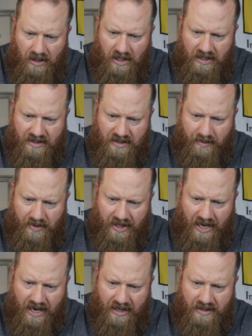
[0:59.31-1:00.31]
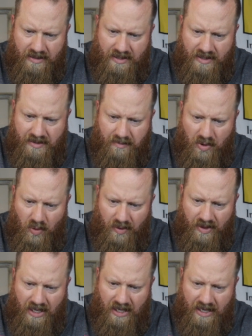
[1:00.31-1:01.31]
get some of that
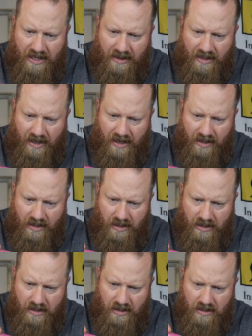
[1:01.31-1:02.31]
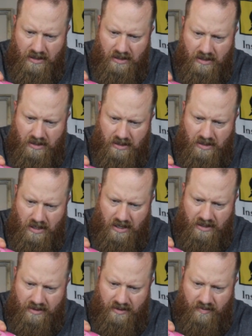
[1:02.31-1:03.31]
smoothie in there.
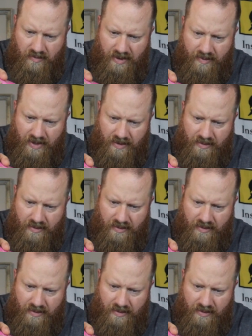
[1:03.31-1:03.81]
Actually, we might be